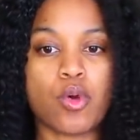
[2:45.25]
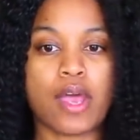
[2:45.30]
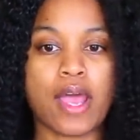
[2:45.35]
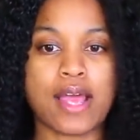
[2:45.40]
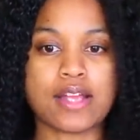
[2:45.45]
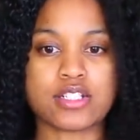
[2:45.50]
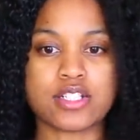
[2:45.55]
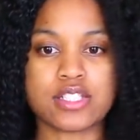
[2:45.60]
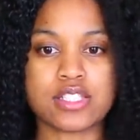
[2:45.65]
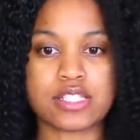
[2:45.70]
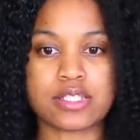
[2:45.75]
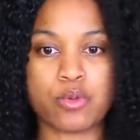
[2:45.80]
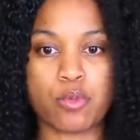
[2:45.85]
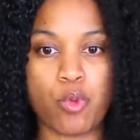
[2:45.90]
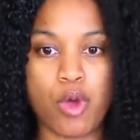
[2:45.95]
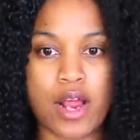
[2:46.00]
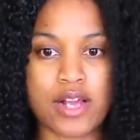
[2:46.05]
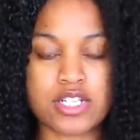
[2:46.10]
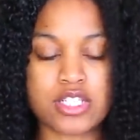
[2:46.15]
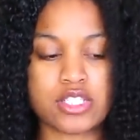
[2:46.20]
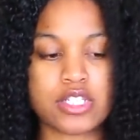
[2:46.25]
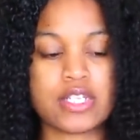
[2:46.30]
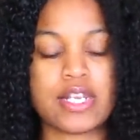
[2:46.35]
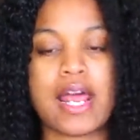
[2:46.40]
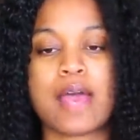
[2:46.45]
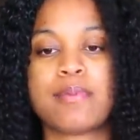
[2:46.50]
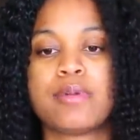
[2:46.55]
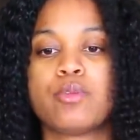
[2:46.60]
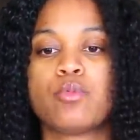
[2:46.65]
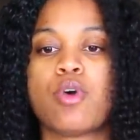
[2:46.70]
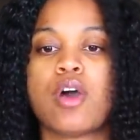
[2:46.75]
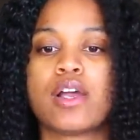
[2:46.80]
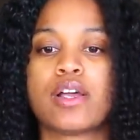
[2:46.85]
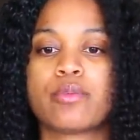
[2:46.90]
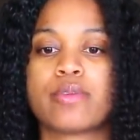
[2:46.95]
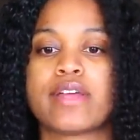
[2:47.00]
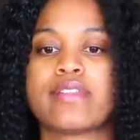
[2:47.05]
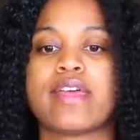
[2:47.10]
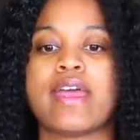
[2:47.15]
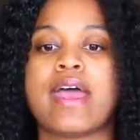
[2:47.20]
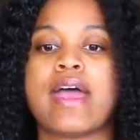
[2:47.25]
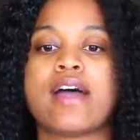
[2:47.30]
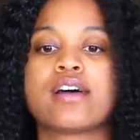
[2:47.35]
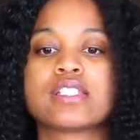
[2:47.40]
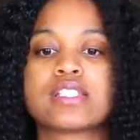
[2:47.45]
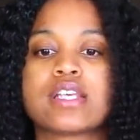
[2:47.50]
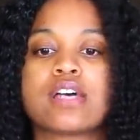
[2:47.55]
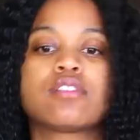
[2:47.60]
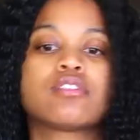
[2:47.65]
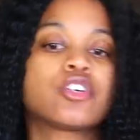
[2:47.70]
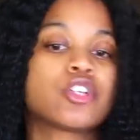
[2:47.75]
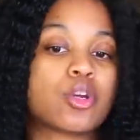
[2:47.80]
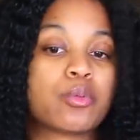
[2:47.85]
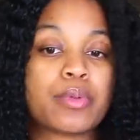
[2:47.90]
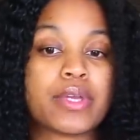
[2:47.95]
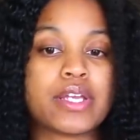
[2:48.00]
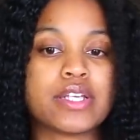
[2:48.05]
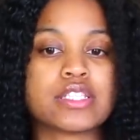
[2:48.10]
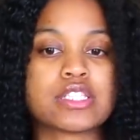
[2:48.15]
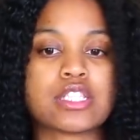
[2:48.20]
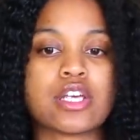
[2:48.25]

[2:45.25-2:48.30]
I just washed it. I've been walking around the house a little bit,